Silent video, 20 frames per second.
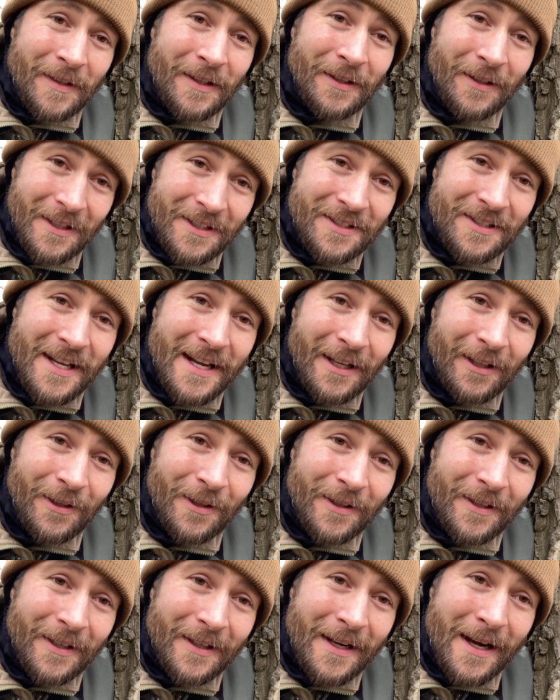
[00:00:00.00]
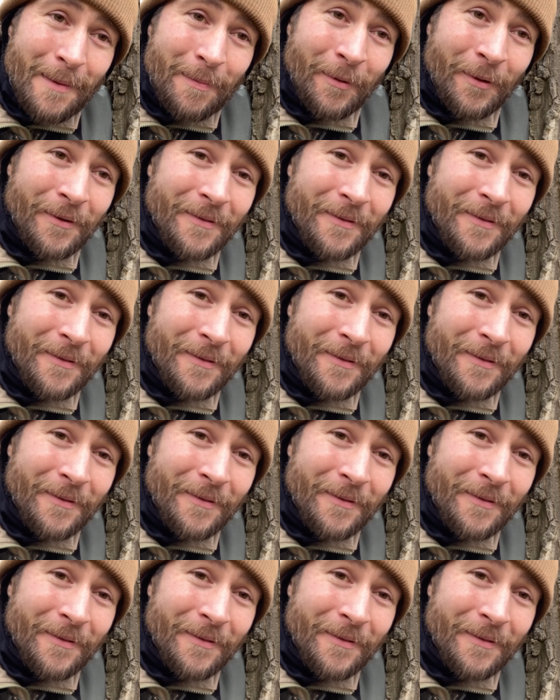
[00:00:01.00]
Let's take a look at a couple.